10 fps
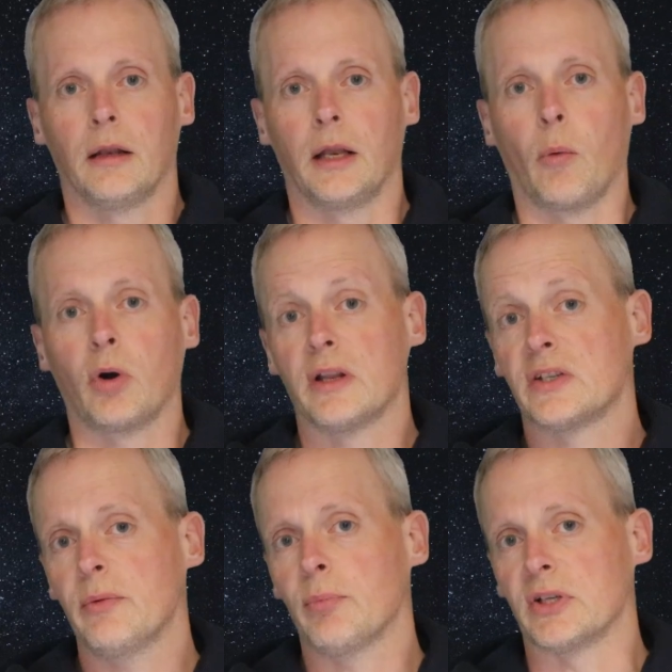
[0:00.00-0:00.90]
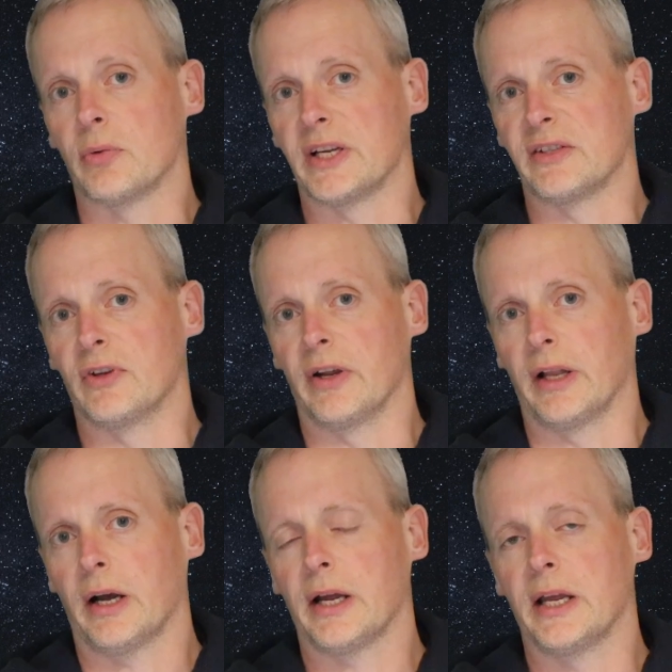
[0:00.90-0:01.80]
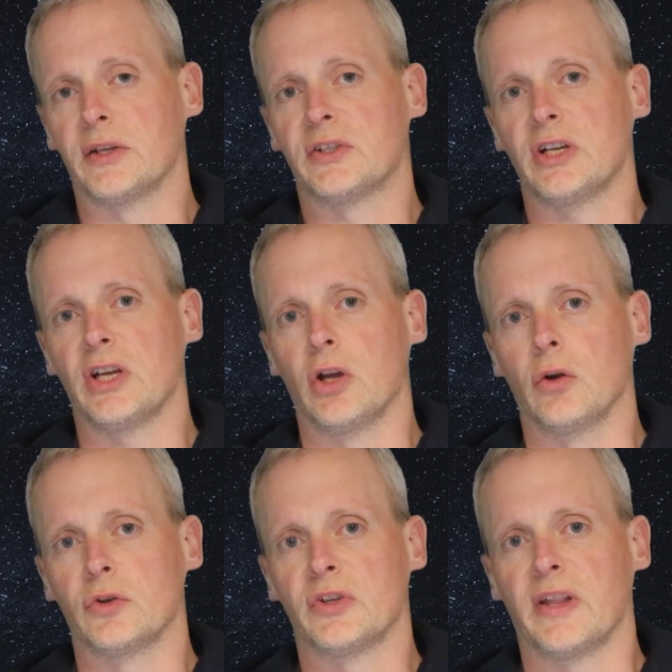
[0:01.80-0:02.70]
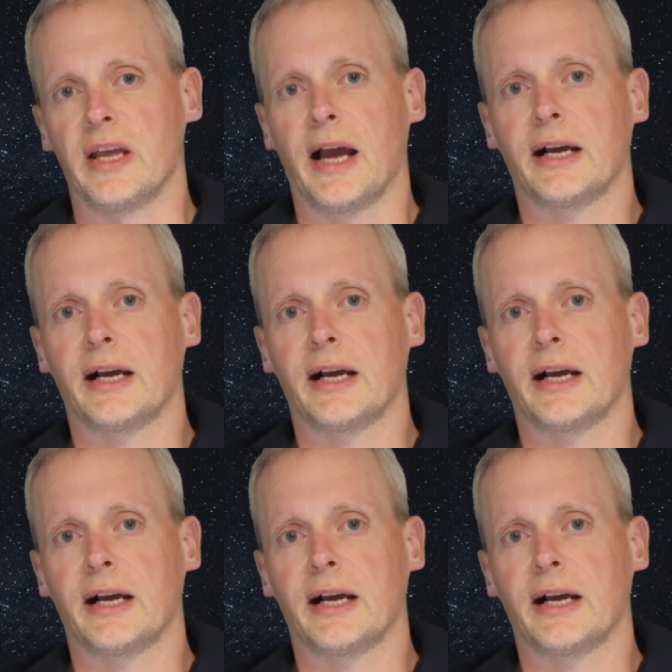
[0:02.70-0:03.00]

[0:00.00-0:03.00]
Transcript: Now, one of the simplest ways of doing that is to use the